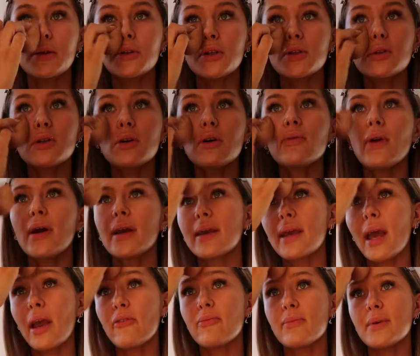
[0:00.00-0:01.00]
It just sort of like
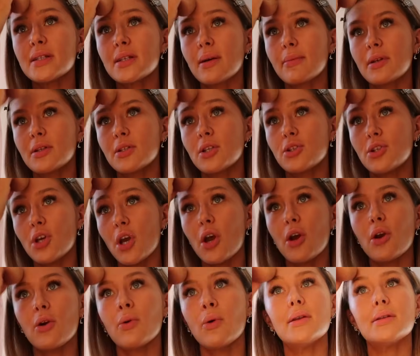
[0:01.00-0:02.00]
gave me something to
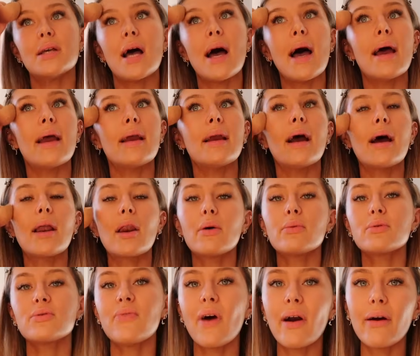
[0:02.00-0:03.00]
do a day. And I
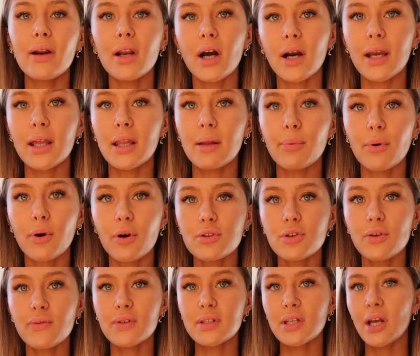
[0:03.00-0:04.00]
was very lucky that because
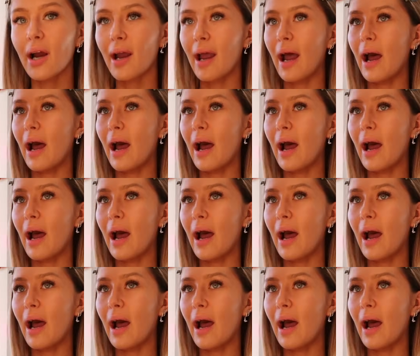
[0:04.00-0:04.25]
obviously I